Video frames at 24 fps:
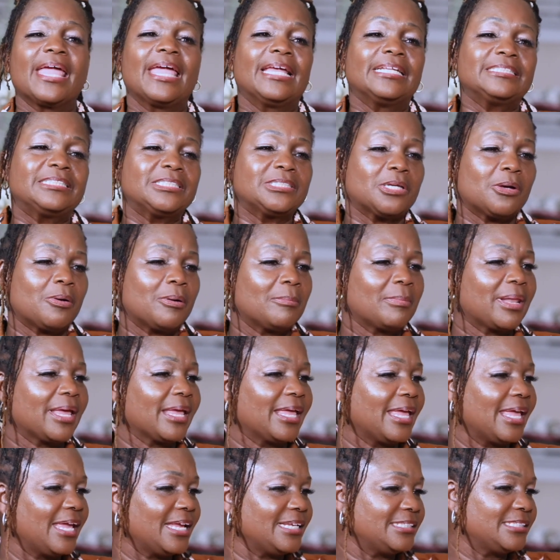And so I'm
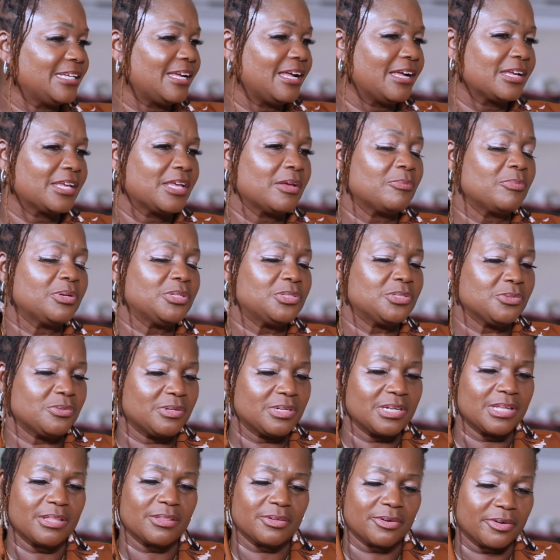like, hey, doc, can we do
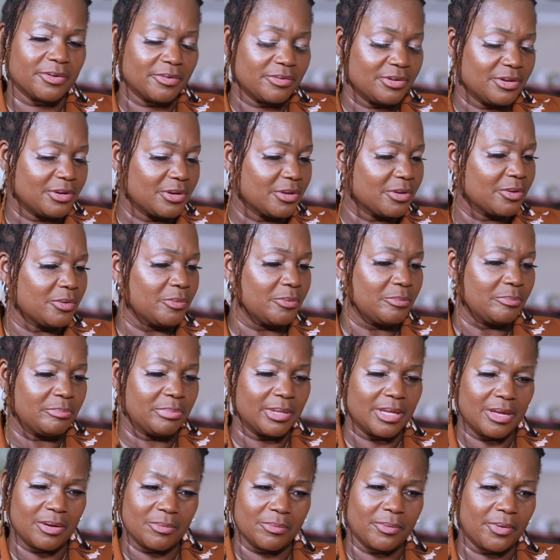another,
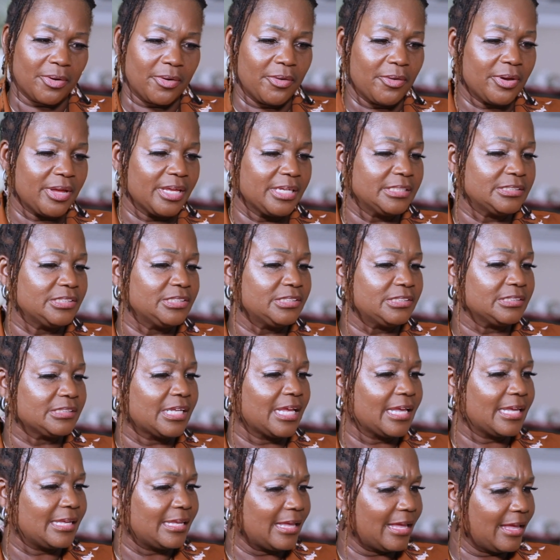blood work? And she's
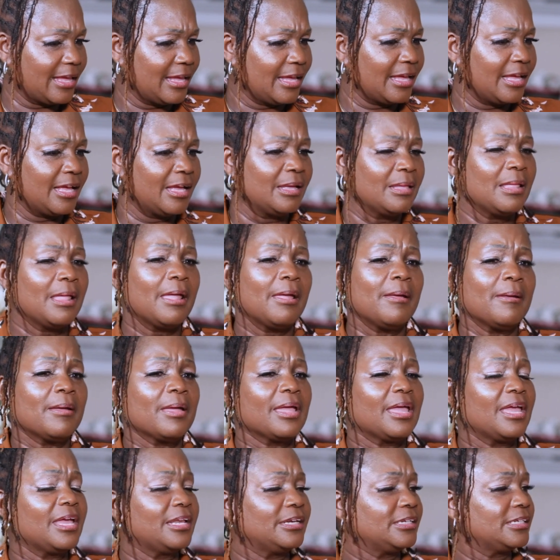like, yeah.
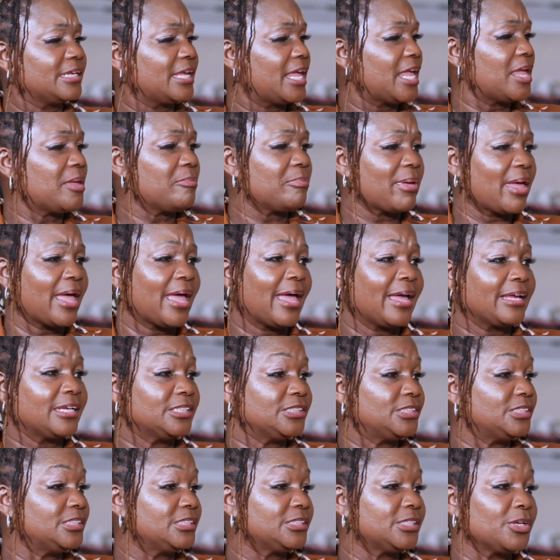And it came back,
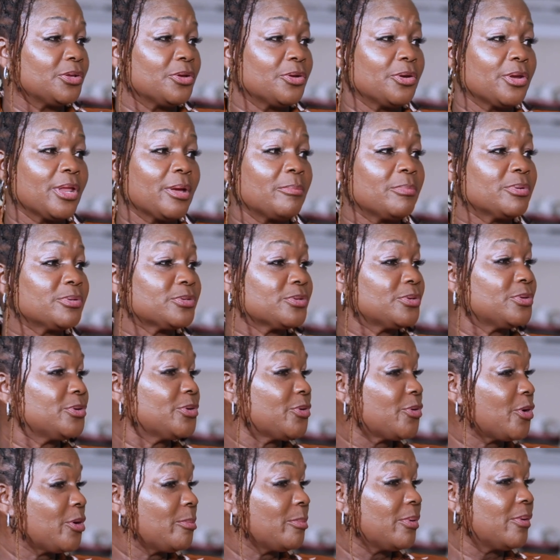and she said, your numbers are
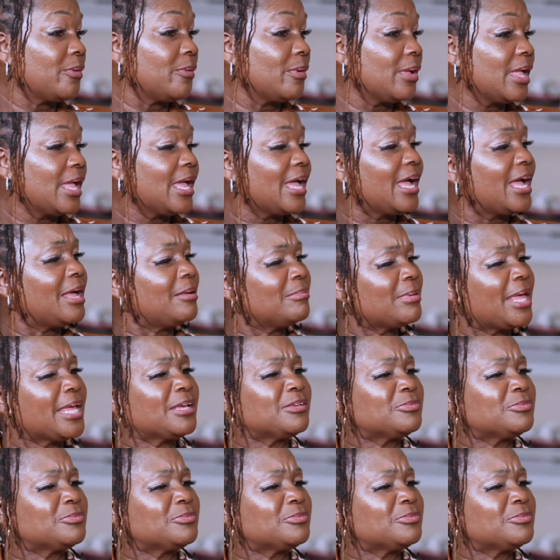normal. I'm like,